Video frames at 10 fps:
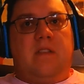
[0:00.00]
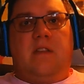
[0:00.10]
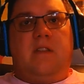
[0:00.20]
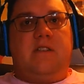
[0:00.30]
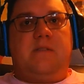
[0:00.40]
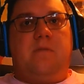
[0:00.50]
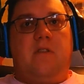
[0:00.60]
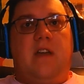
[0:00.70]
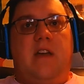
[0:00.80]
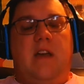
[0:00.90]
this
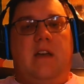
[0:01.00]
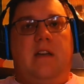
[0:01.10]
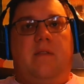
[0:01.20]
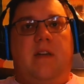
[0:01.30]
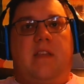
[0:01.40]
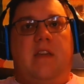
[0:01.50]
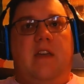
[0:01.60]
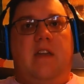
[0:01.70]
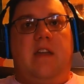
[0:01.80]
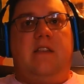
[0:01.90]
book, like,
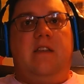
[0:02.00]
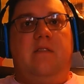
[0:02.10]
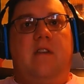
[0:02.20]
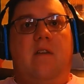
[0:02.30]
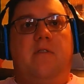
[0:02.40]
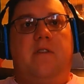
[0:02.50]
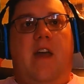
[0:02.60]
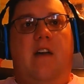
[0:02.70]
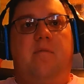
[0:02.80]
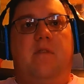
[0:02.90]
it did not really
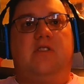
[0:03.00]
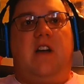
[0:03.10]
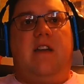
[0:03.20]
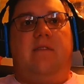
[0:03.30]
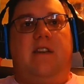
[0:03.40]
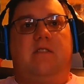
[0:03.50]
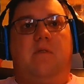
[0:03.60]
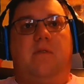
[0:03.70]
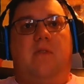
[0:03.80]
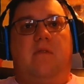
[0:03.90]
have much I liked
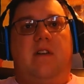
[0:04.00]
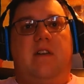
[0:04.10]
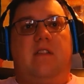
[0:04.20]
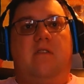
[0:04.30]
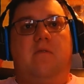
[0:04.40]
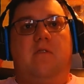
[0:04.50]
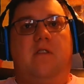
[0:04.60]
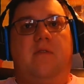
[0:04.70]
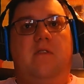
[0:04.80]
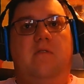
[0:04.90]
with it. Like, there were
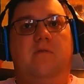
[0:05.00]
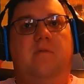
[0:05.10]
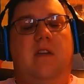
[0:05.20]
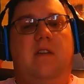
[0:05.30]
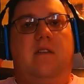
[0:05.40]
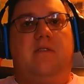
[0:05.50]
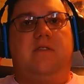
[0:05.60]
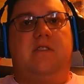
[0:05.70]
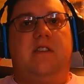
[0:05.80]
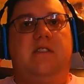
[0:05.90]
a few like kill
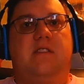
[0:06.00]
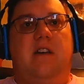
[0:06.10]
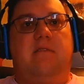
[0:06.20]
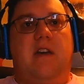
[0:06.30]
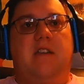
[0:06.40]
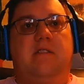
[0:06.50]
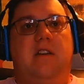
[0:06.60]
scenes I liked,